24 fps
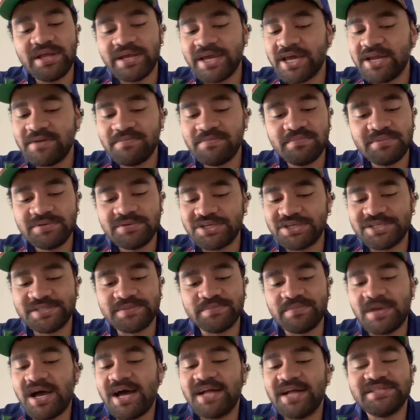Again,
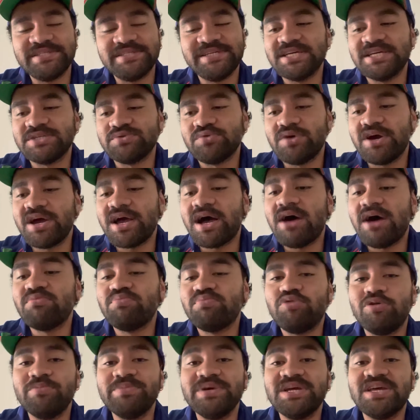just RTS, right? I'll
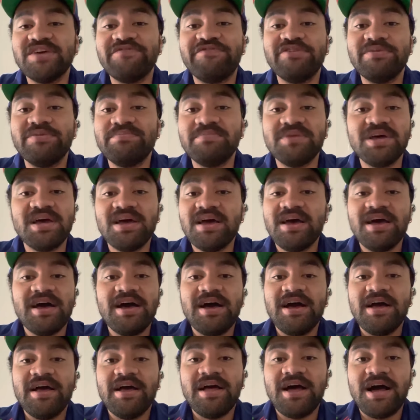probably give him,
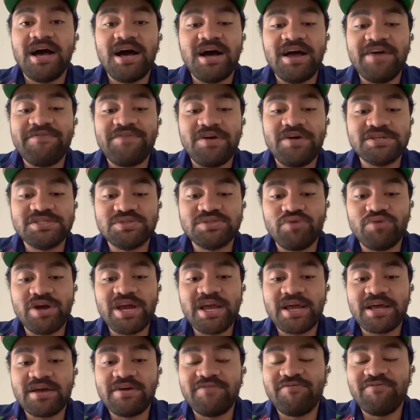if I was to
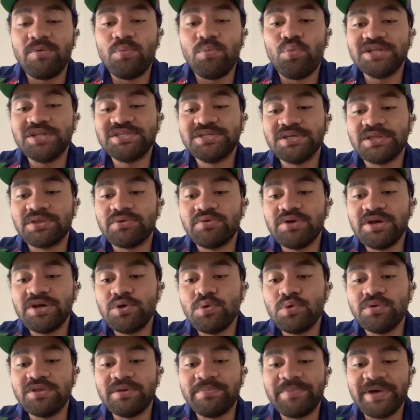rank from 1 to 3,
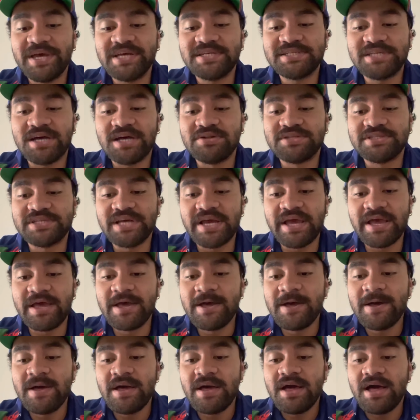who were the best, I'd say
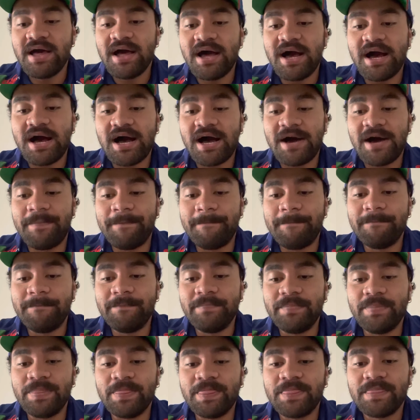at
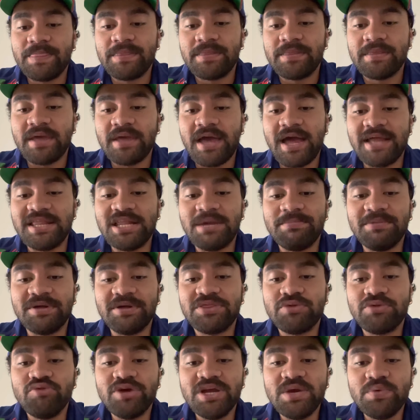number
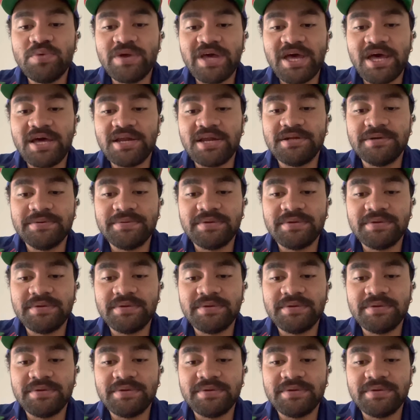3, we had